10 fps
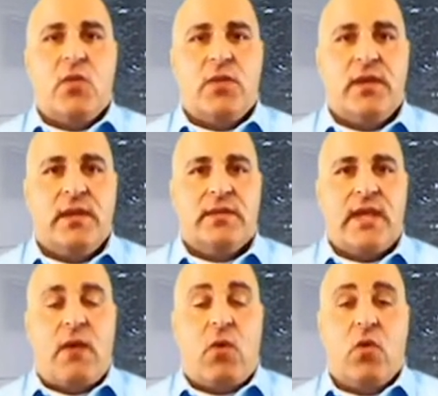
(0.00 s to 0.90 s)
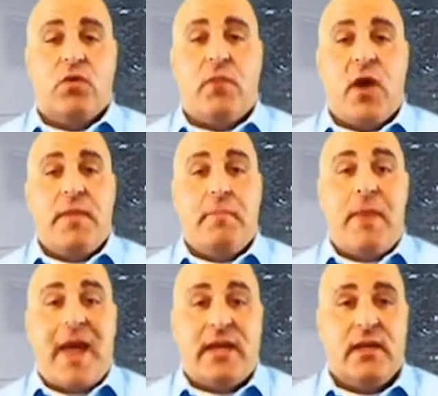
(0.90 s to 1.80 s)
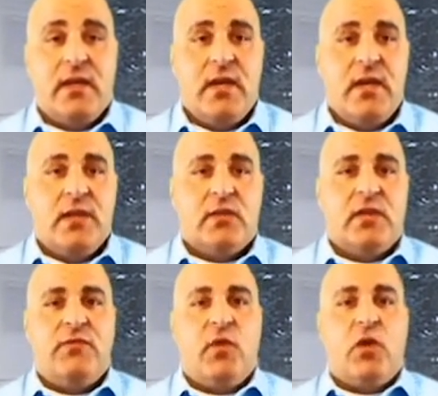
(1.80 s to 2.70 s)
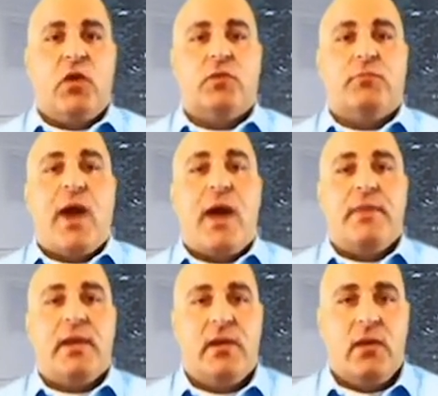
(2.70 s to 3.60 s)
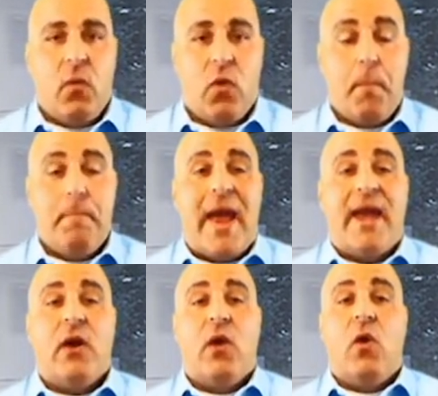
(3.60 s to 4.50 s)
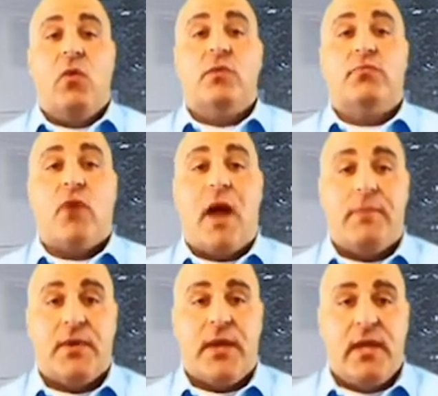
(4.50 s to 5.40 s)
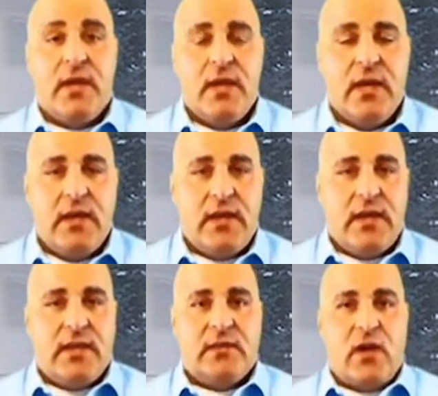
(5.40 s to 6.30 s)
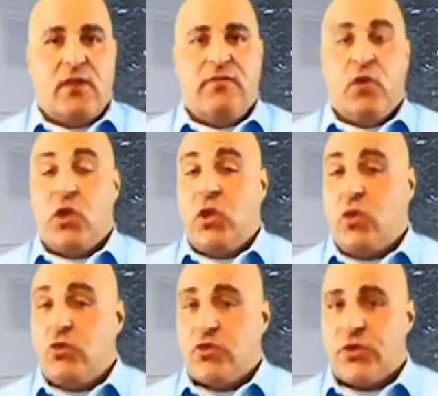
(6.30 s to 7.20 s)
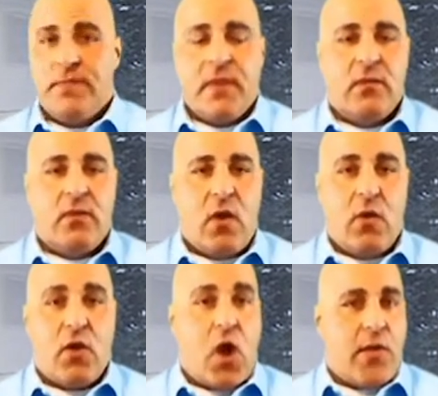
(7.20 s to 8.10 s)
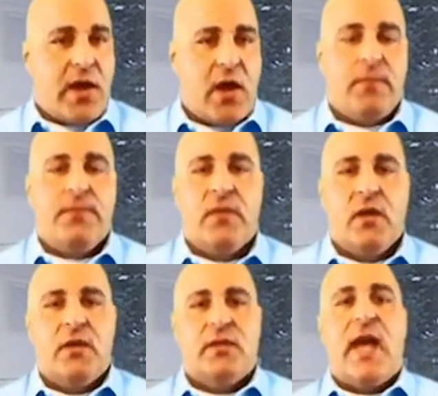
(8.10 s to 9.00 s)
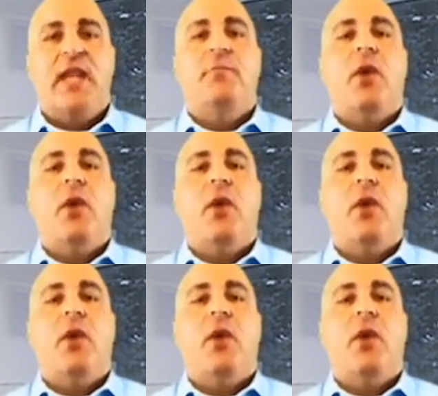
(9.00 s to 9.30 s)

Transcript: is now owned by the bank. So this foreclosed property or bank-owned property is a foreclosure or an REO. So how do you buy a